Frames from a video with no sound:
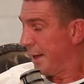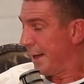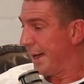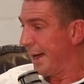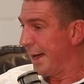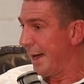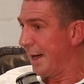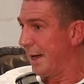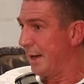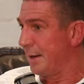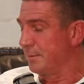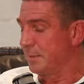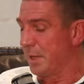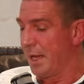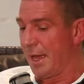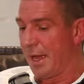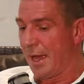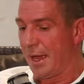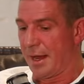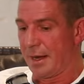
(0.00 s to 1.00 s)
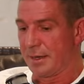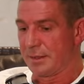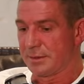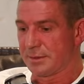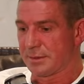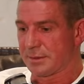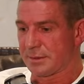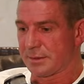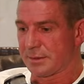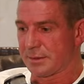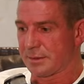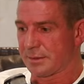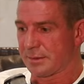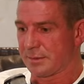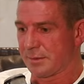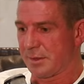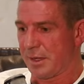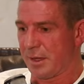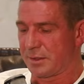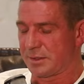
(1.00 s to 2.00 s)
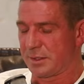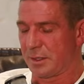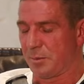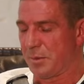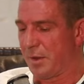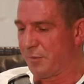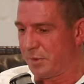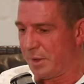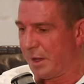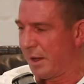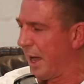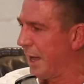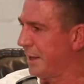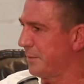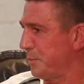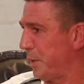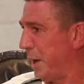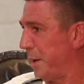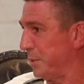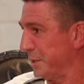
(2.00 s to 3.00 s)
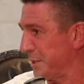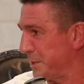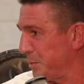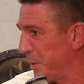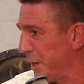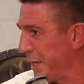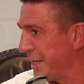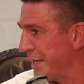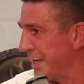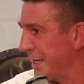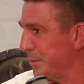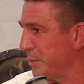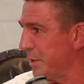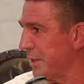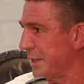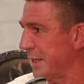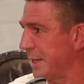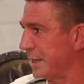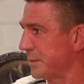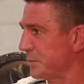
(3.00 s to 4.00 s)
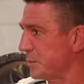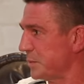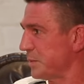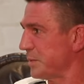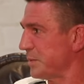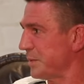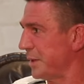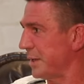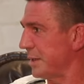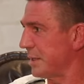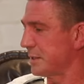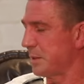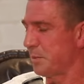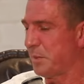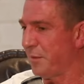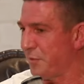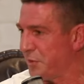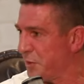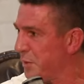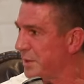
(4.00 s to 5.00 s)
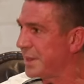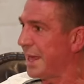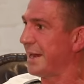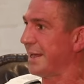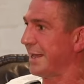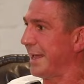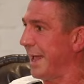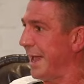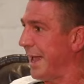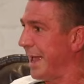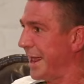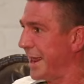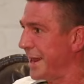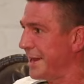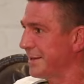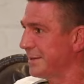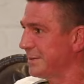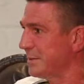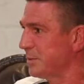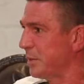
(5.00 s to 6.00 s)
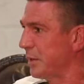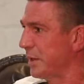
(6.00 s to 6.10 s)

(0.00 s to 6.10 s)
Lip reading: and I said I hate public speaking, but yeah, I said I'm never doing that again.